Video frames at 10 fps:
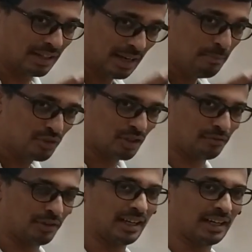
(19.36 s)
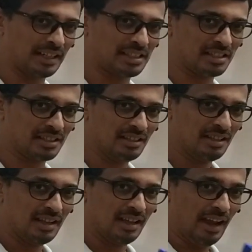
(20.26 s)
glimpse of reconnection
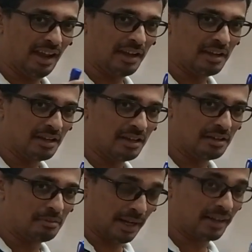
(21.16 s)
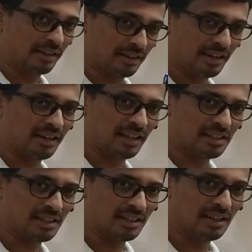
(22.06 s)
and magnetic
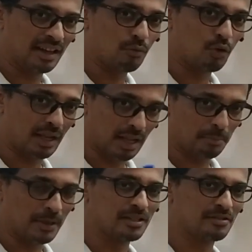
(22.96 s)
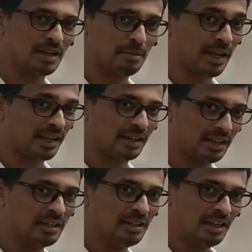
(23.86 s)
reconnection, and what happens when the
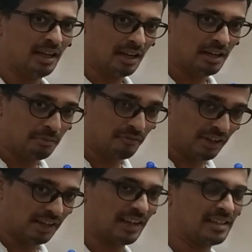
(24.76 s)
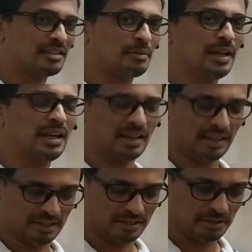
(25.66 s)
magnetic field lines are being
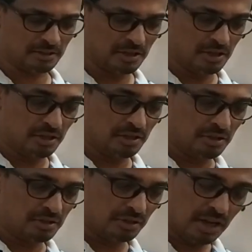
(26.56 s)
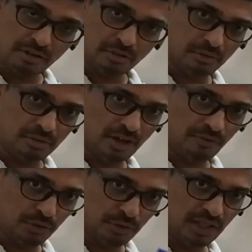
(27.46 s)
annihilated. So now,
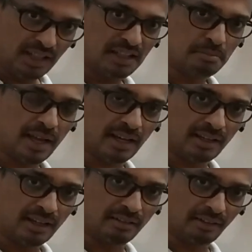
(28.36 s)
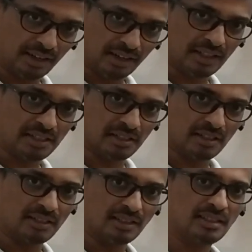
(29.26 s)
if you see this magnetic
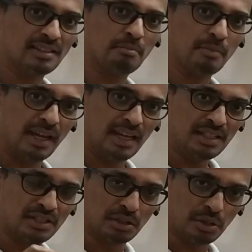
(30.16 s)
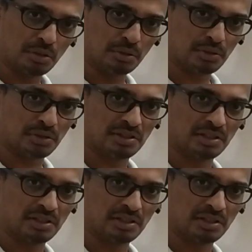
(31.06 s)
reconnection, this is the main source